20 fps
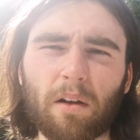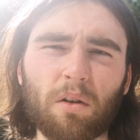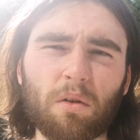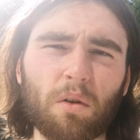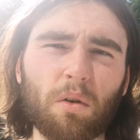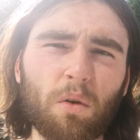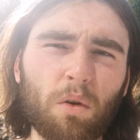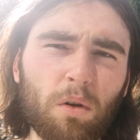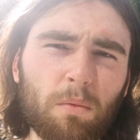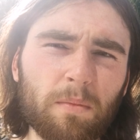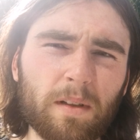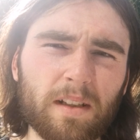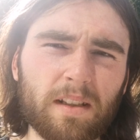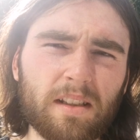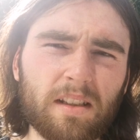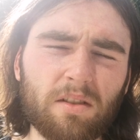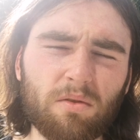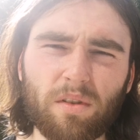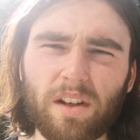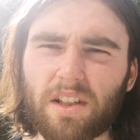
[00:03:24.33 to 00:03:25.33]
or are
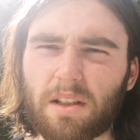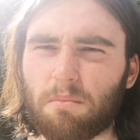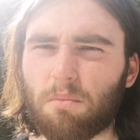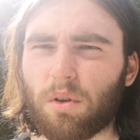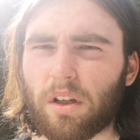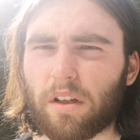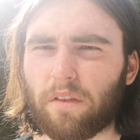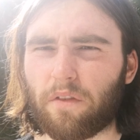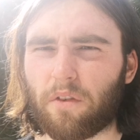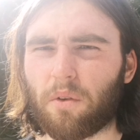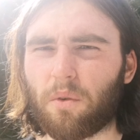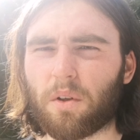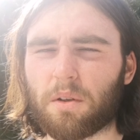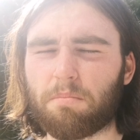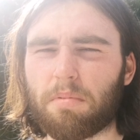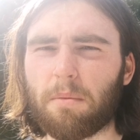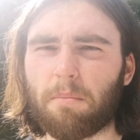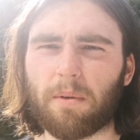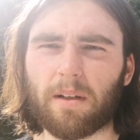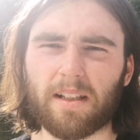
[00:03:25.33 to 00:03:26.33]
homeless, raising money for those
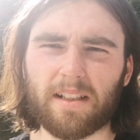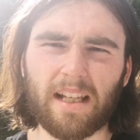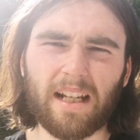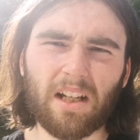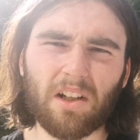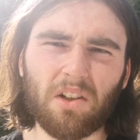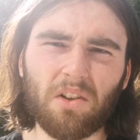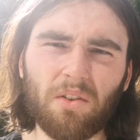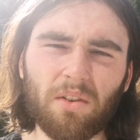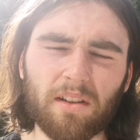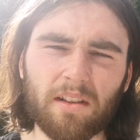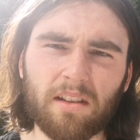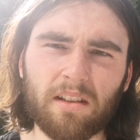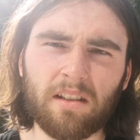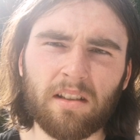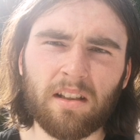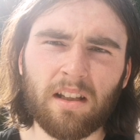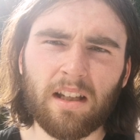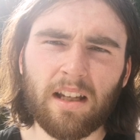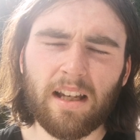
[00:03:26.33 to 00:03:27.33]
people. Is that a cult?
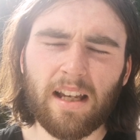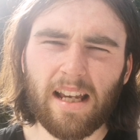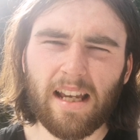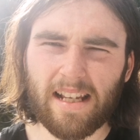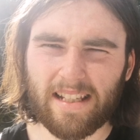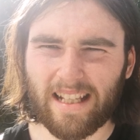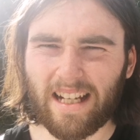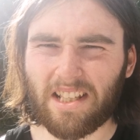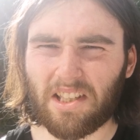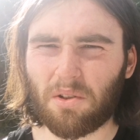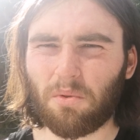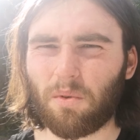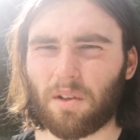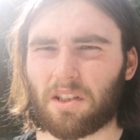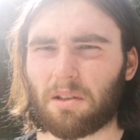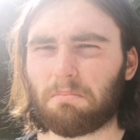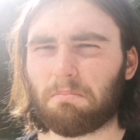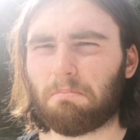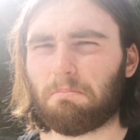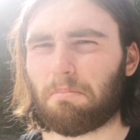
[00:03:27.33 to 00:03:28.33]
Is that doing
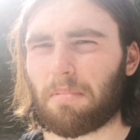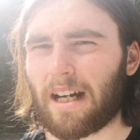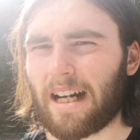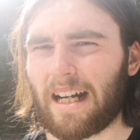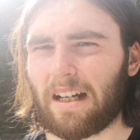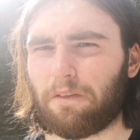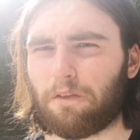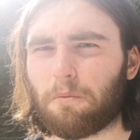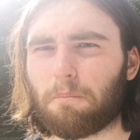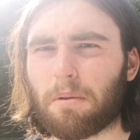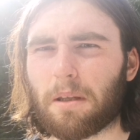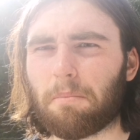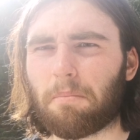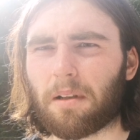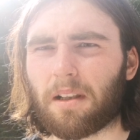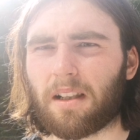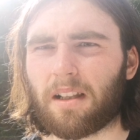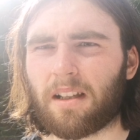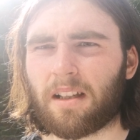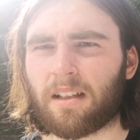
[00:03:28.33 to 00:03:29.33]
something bad for
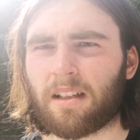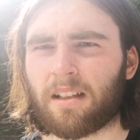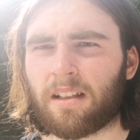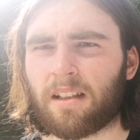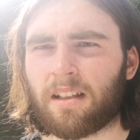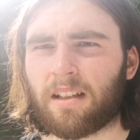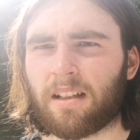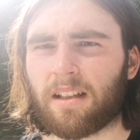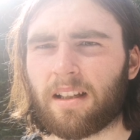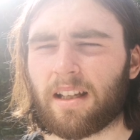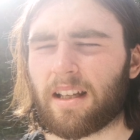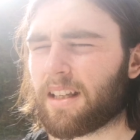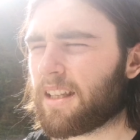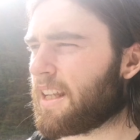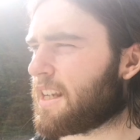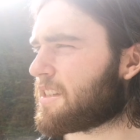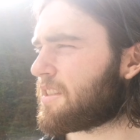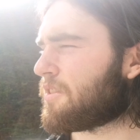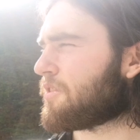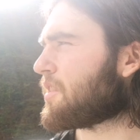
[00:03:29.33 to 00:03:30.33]
people?
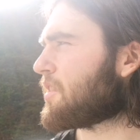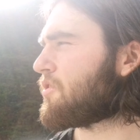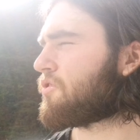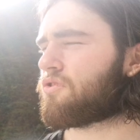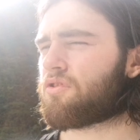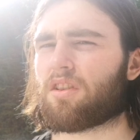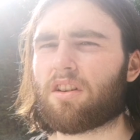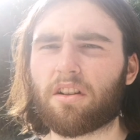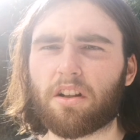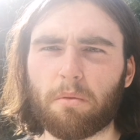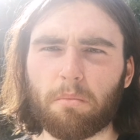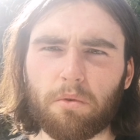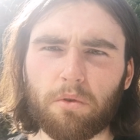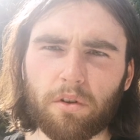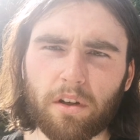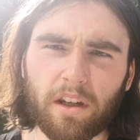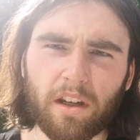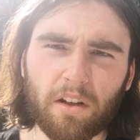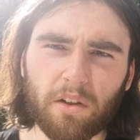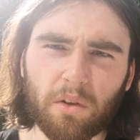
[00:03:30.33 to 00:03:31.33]
Yes, there's a strong
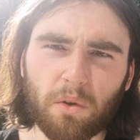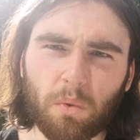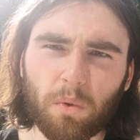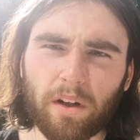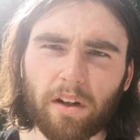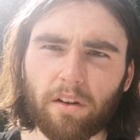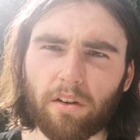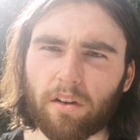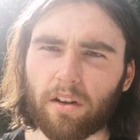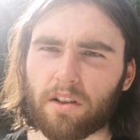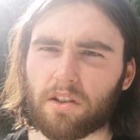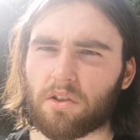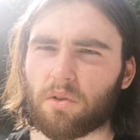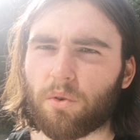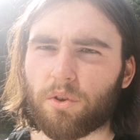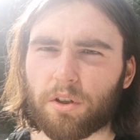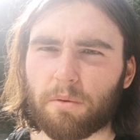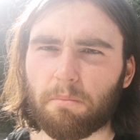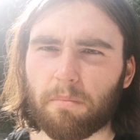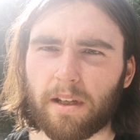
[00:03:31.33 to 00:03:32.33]
community on Twitter and
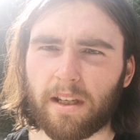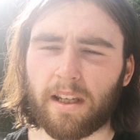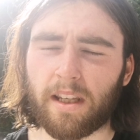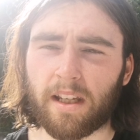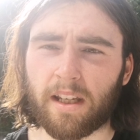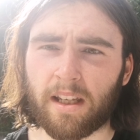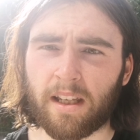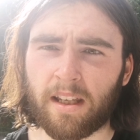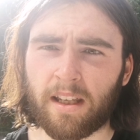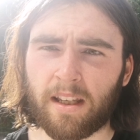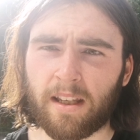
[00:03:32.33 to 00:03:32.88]
social media